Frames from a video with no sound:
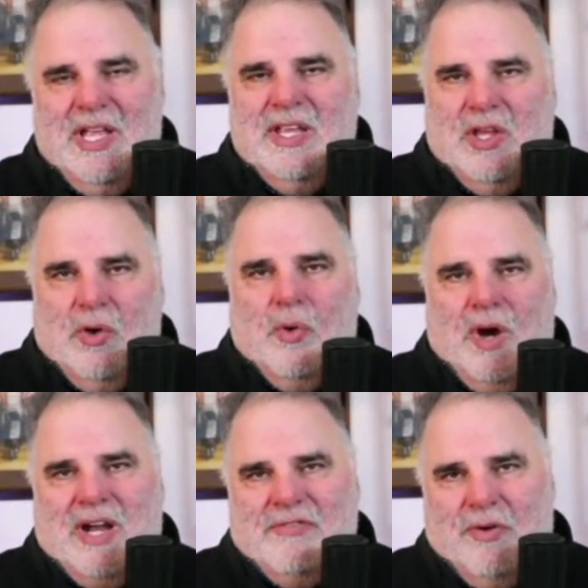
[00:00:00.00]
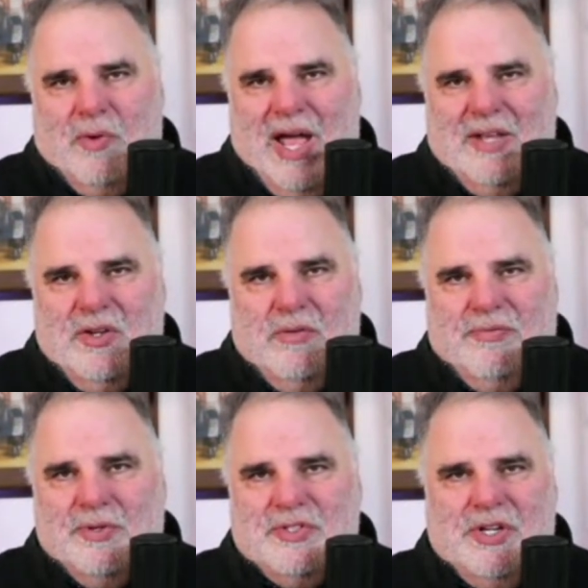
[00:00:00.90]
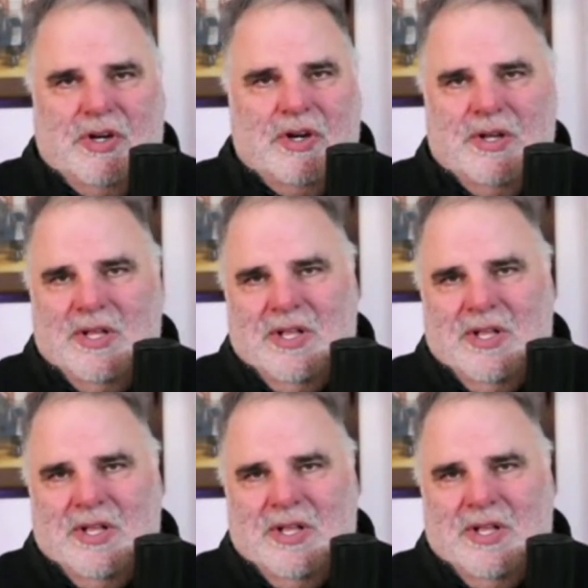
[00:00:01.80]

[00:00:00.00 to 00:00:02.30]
you were on a full ride. First year,